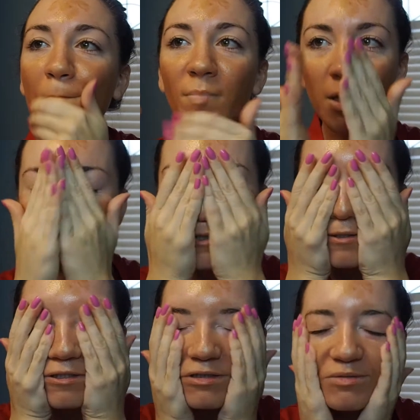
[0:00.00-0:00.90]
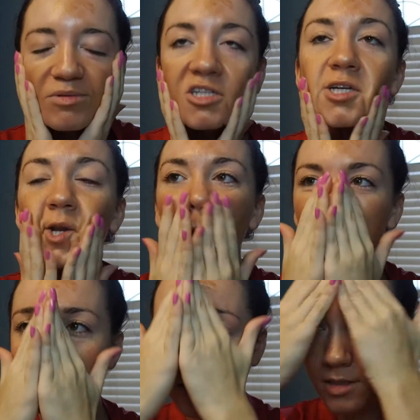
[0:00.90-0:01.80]
it looks really
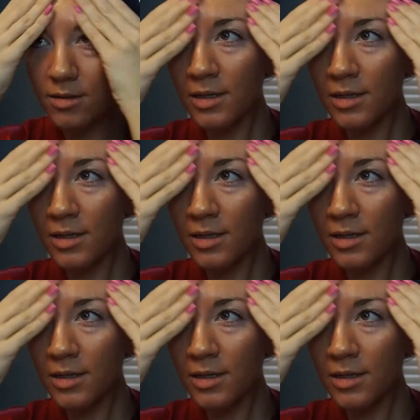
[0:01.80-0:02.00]
nice.